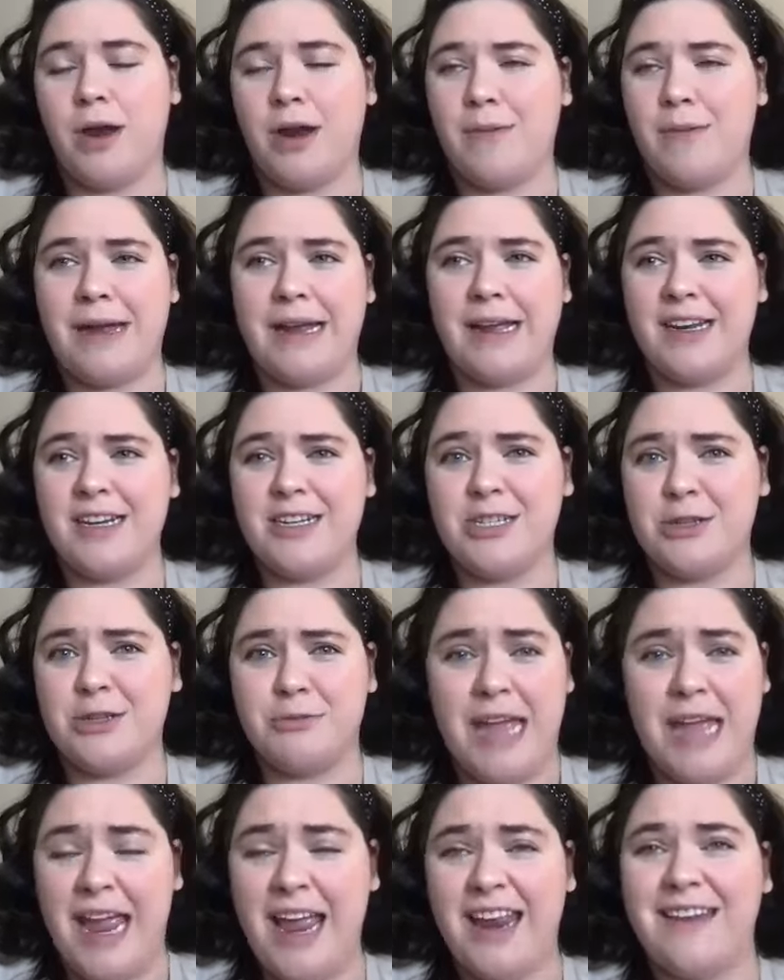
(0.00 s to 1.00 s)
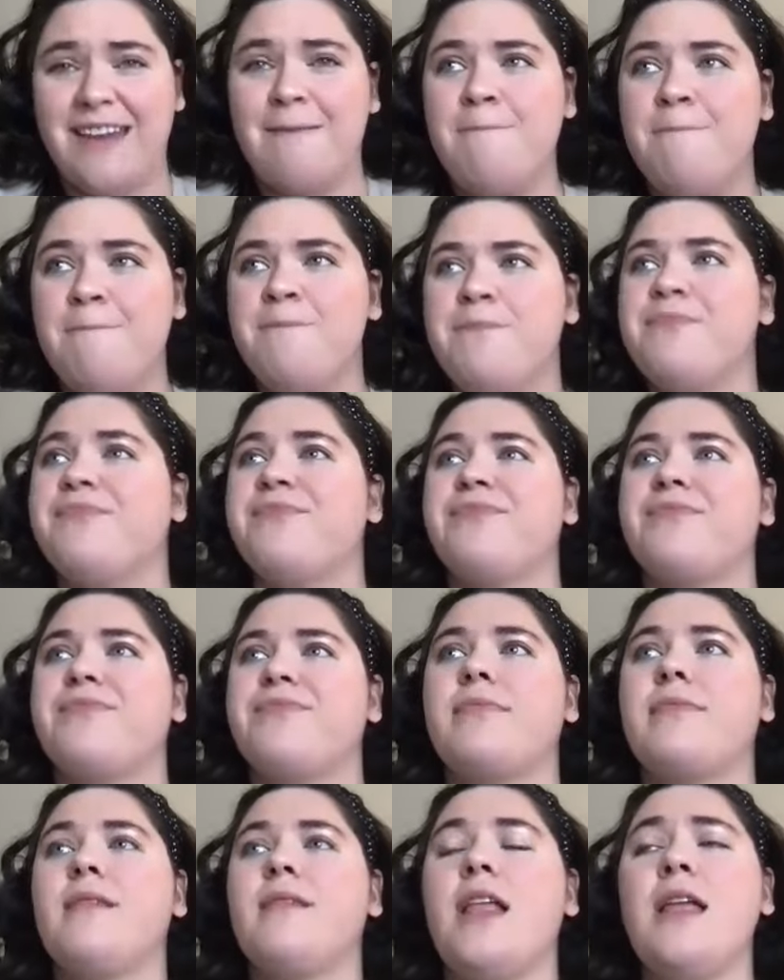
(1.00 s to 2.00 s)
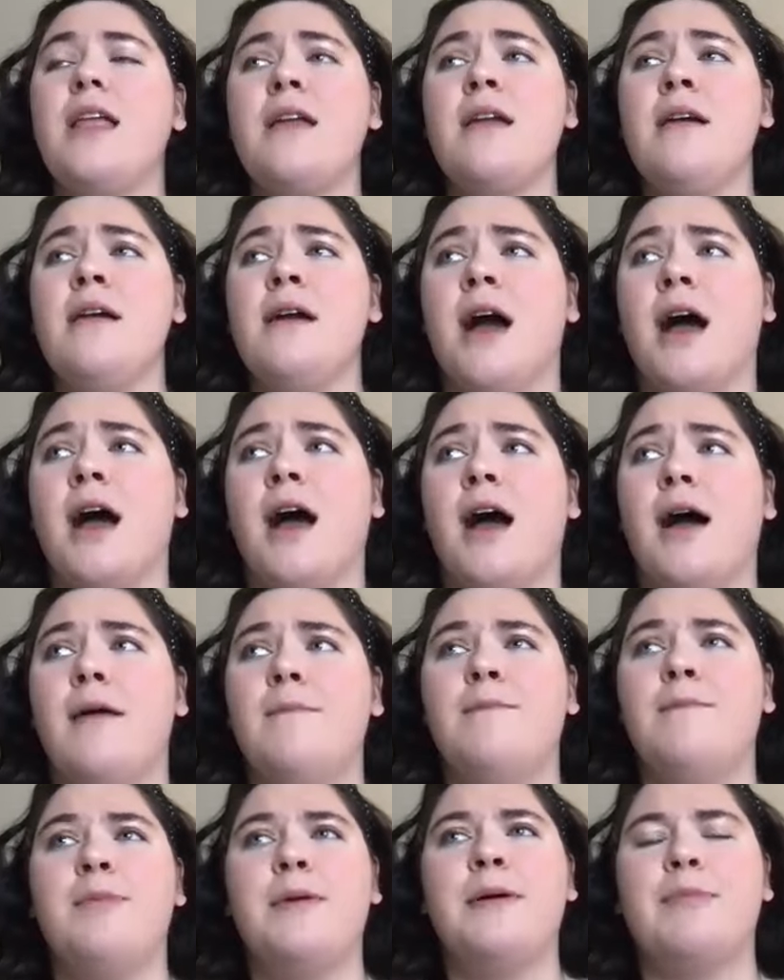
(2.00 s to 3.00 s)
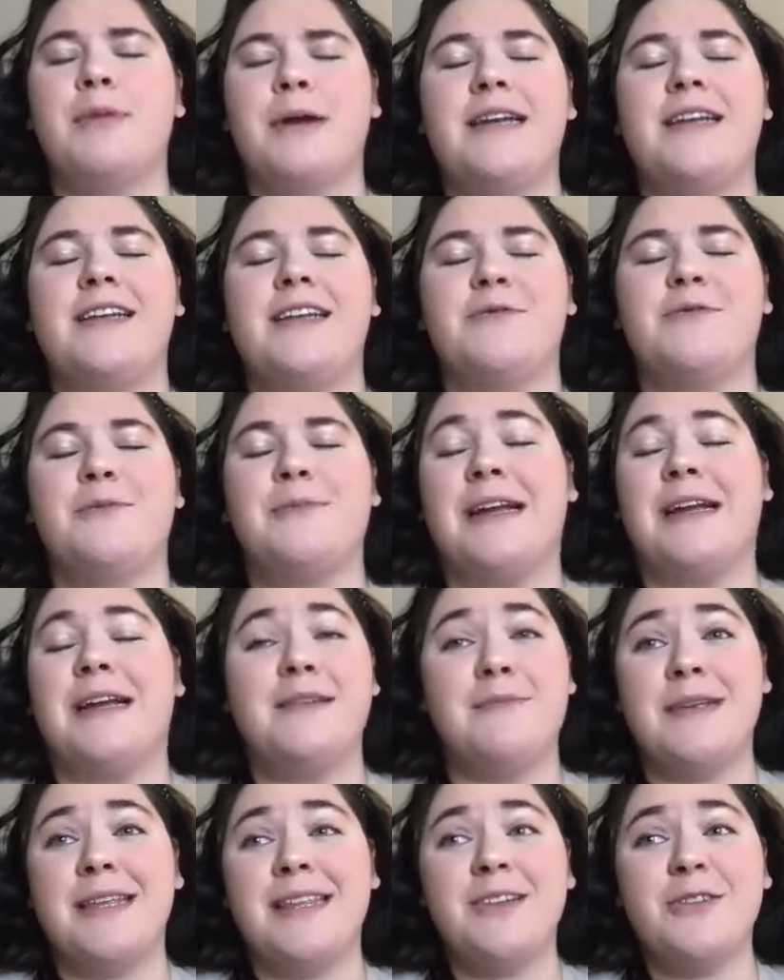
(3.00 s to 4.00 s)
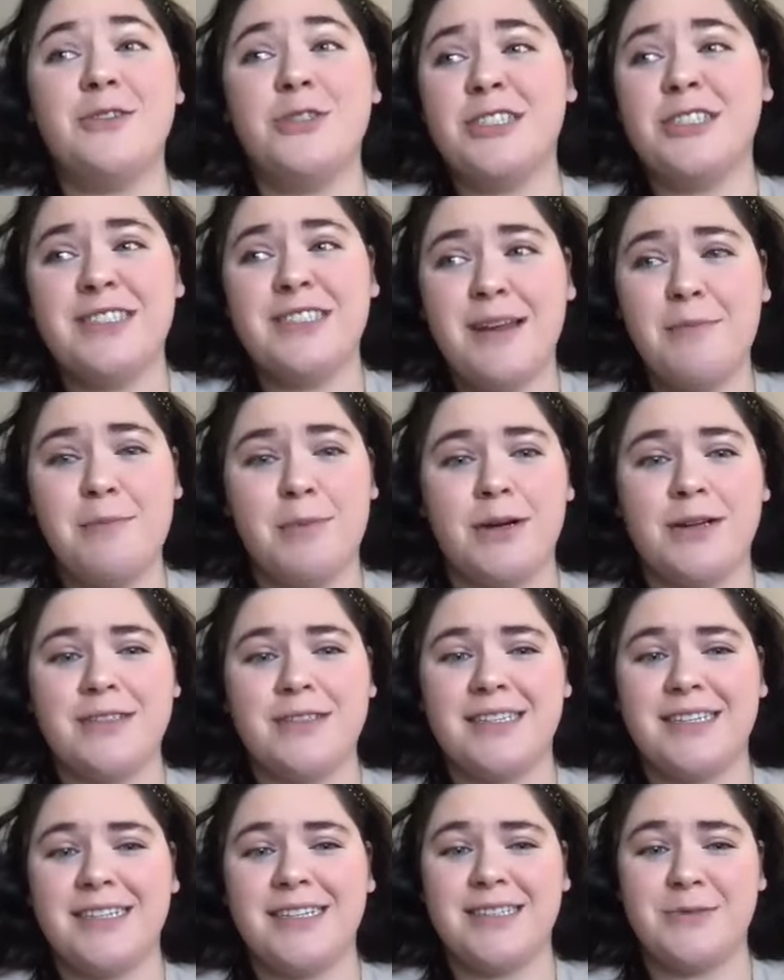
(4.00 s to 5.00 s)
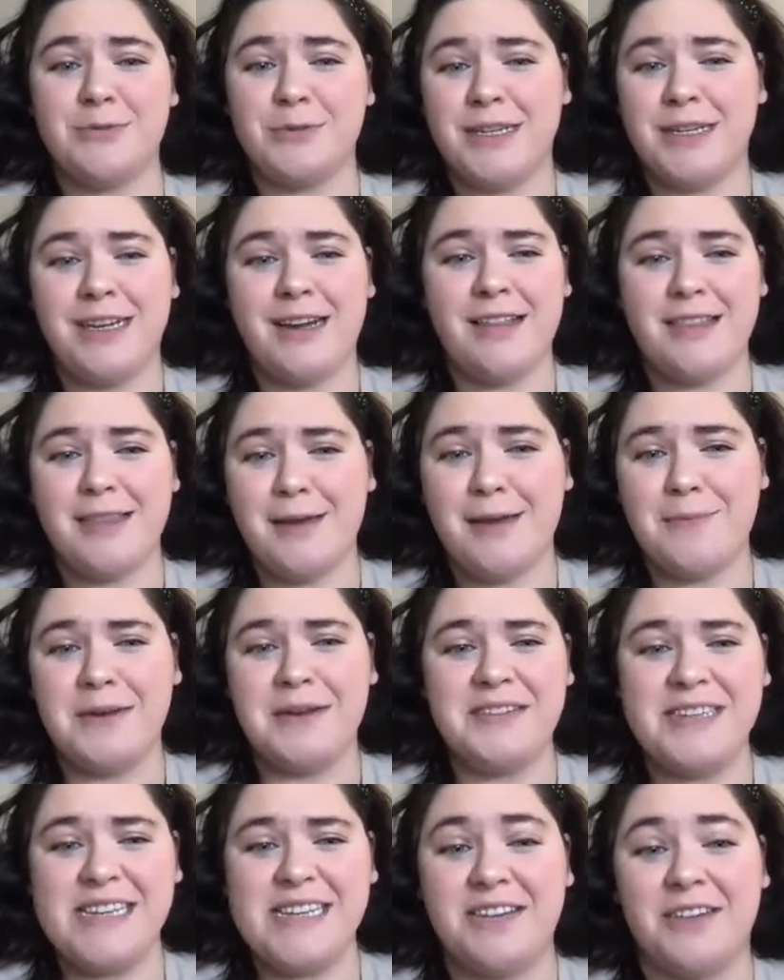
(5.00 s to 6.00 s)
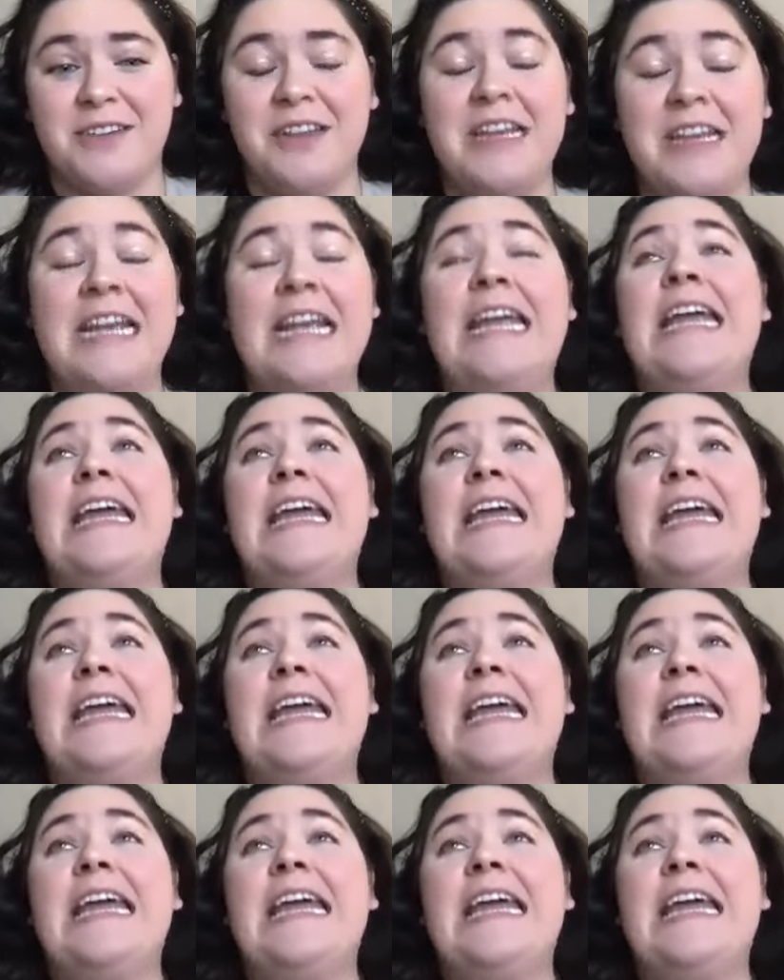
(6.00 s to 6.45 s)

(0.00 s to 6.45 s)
what am I going to do then? But Brandon reminded me, they're just numbers. Like it's really not that big of a deal.